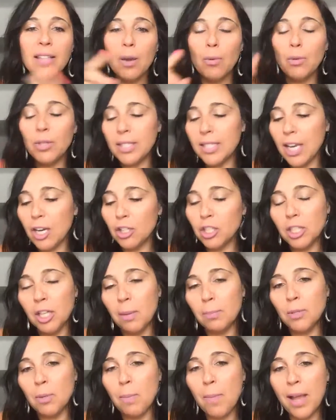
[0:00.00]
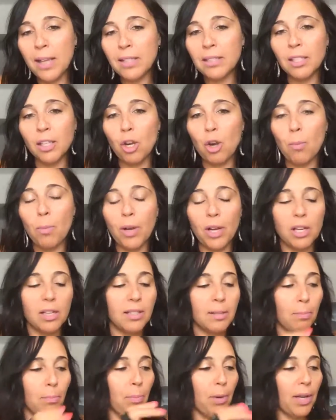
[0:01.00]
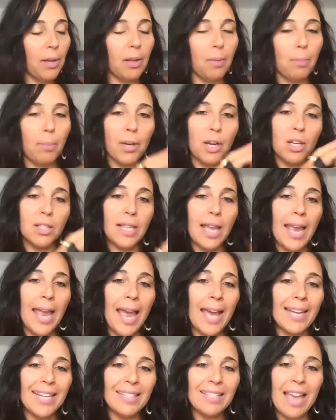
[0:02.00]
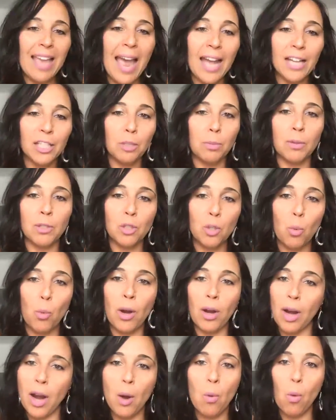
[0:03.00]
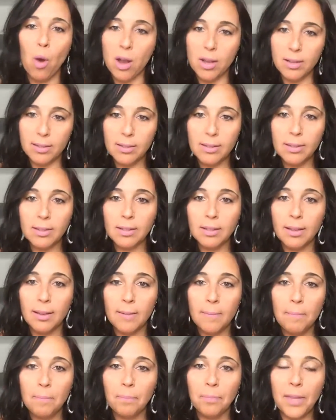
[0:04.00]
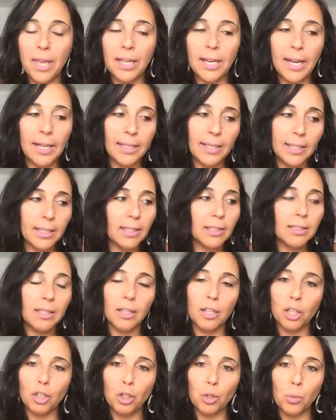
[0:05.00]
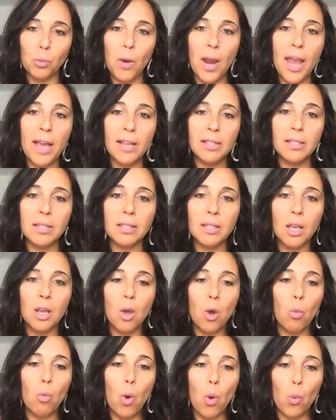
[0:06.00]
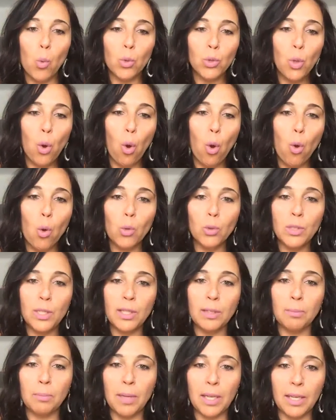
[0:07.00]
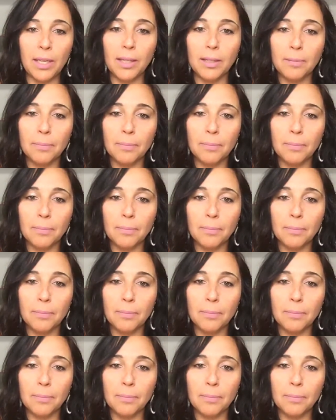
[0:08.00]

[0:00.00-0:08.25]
was scared to come to Mexico, but because I had attachment to where I was. And I needed to address what was holding me.